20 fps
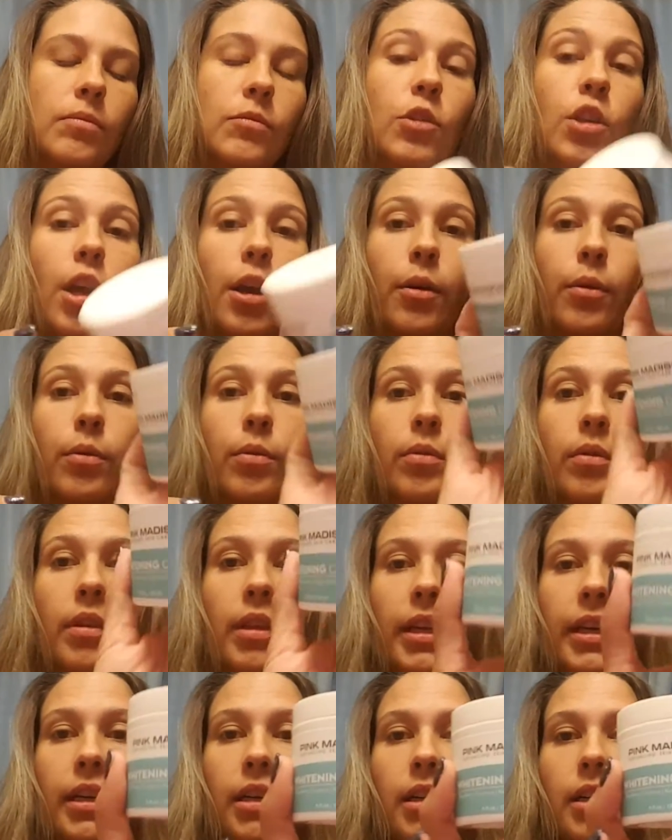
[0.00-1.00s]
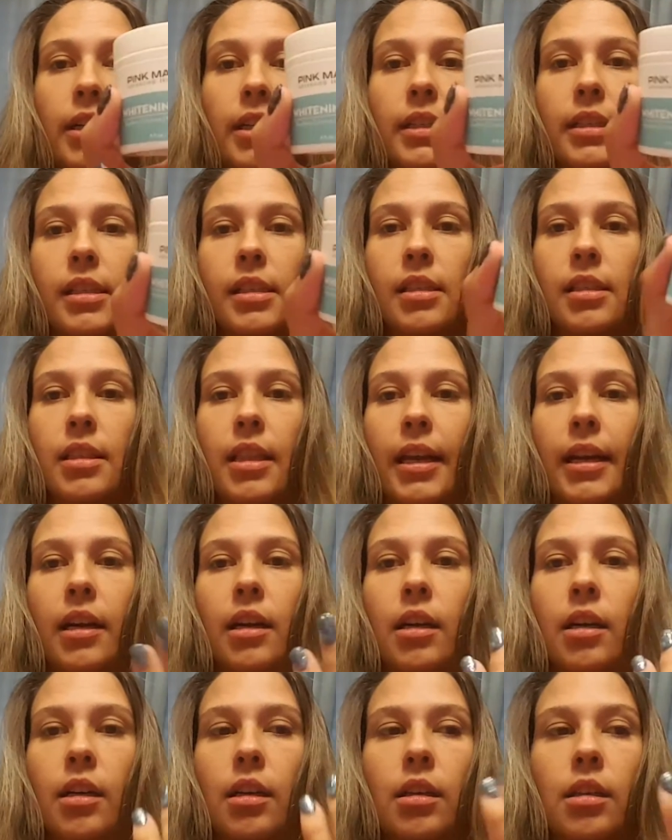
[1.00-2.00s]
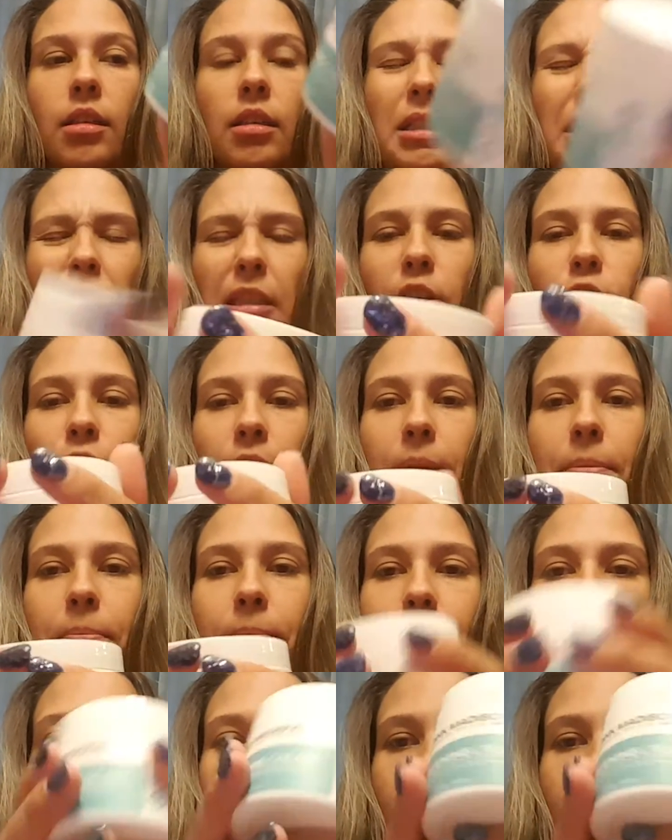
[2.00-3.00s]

So here is their cream